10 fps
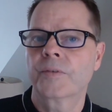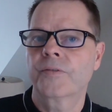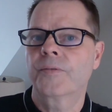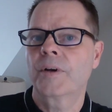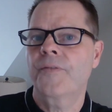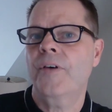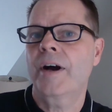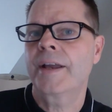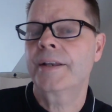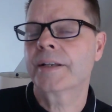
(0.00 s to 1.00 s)
We
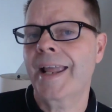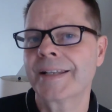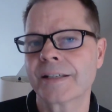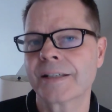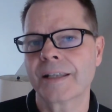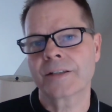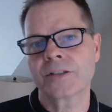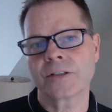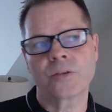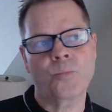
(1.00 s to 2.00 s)
find and enter
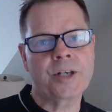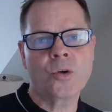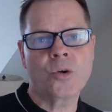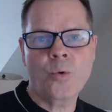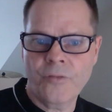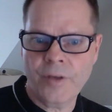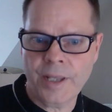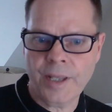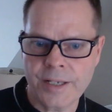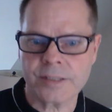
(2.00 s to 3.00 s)
into the window of
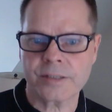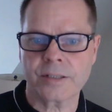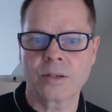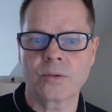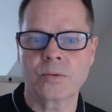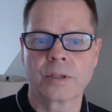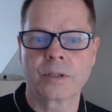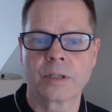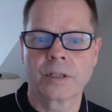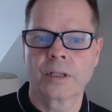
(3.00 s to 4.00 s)
his soul
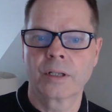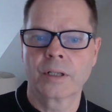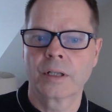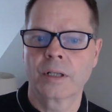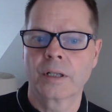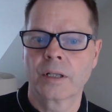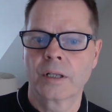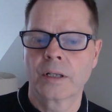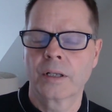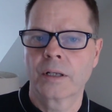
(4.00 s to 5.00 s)

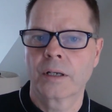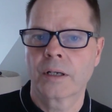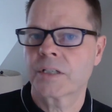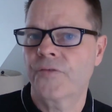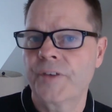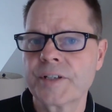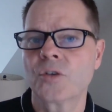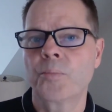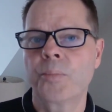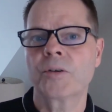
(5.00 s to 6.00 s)
and his physical
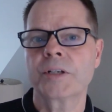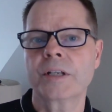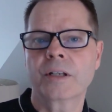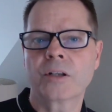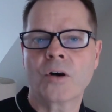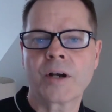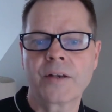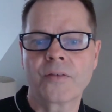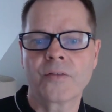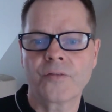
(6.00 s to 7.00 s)
body
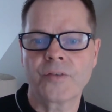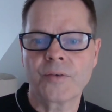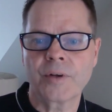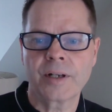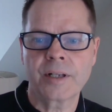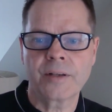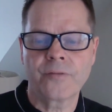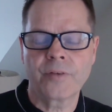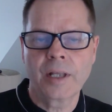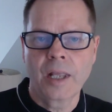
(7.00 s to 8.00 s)
longing for relief.
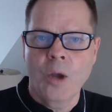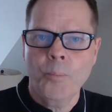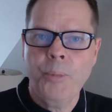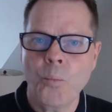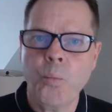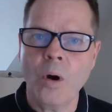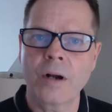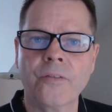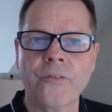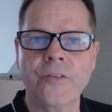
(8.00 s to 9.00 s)
But one
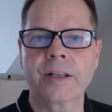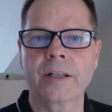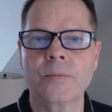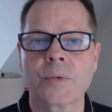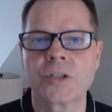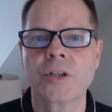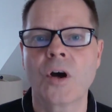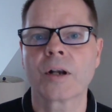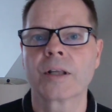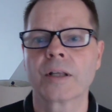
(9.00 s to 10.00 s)
thing that was
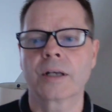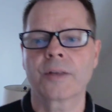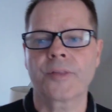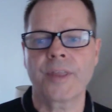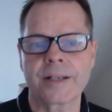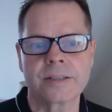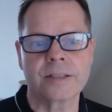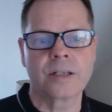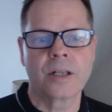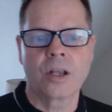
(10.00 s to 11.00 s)
not
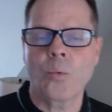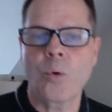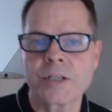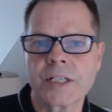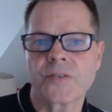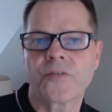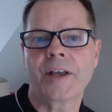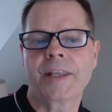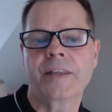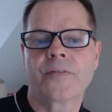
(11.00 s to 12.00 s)
affected was his
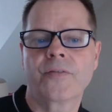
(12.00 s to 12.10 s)
faith.